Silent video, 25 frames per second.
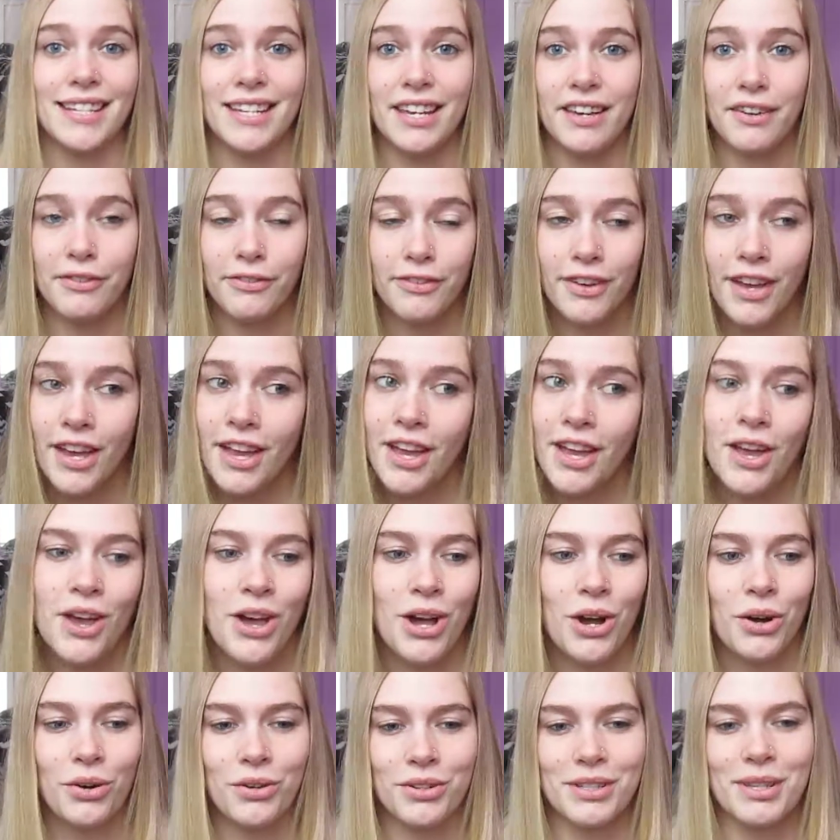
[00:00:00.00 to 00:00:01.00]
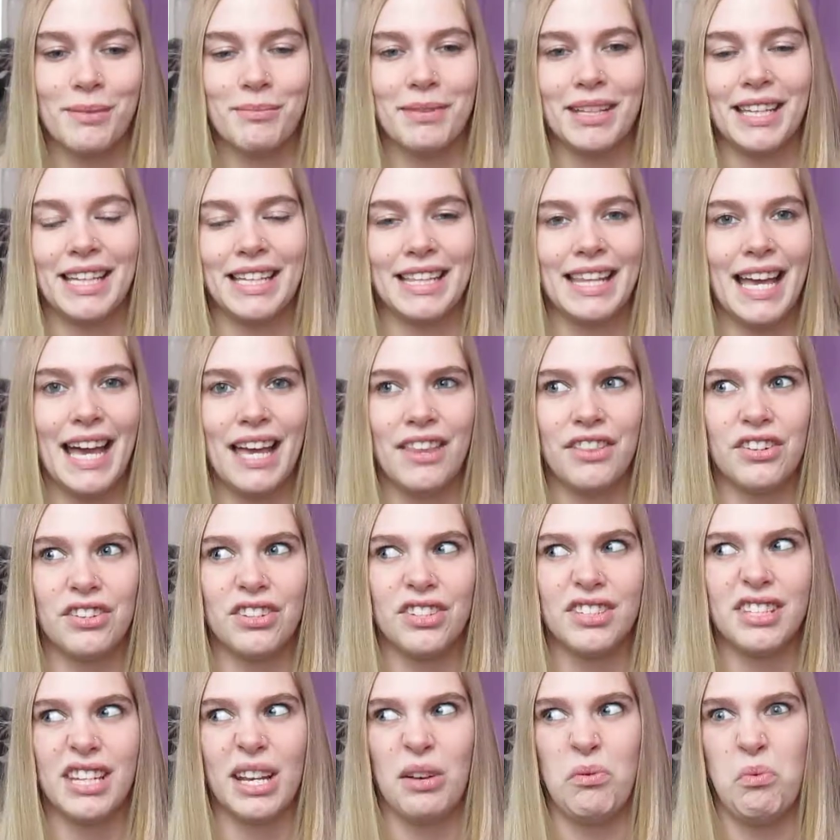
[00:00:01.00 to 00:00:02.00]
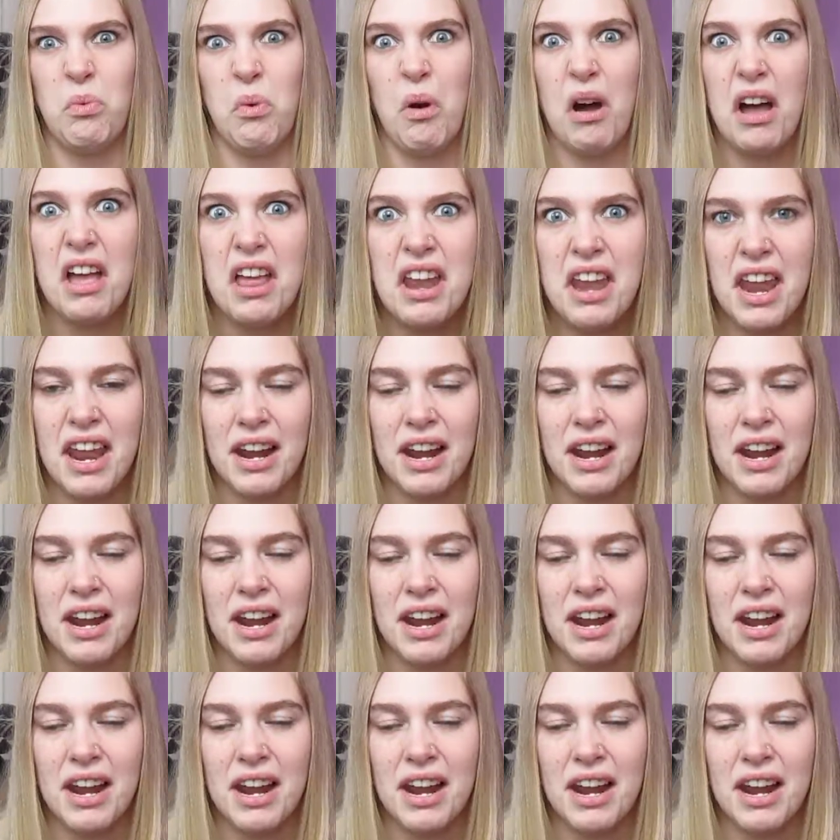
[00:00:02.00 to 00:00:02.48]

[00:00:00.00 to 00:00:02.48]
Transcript: diff or something like that. And they're just like, what?